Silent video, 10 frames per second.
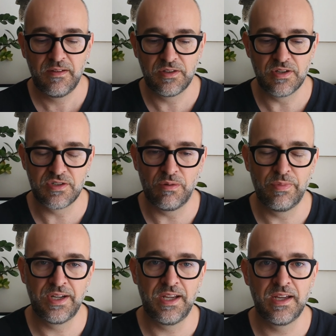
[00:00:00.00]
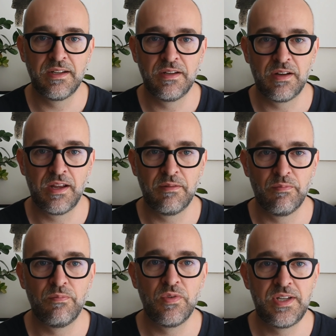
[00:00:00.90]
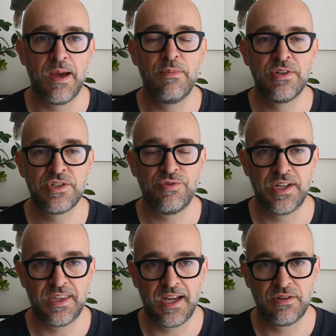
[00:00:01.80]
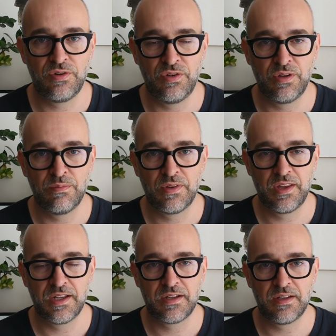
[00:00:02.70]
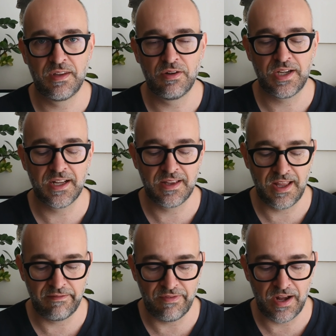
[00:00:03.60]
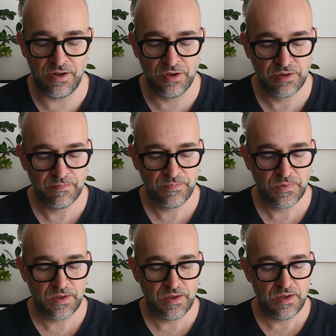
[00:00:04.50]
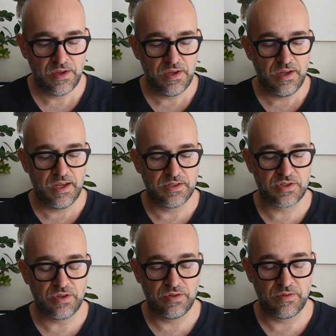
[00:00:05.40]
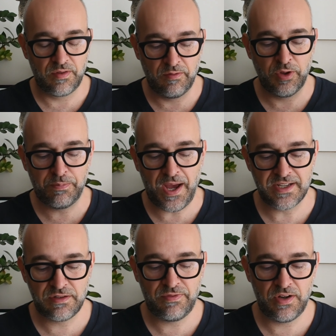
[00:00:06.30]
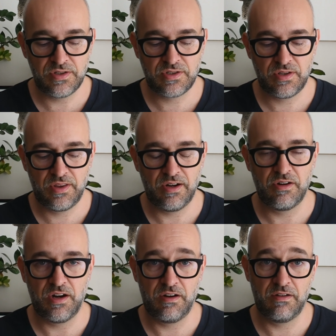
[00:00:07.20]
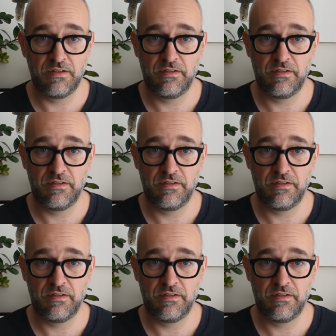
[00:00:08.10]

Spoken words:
to somebody and demonstrate that to them, that they're getting that value. And so with Passive House, there are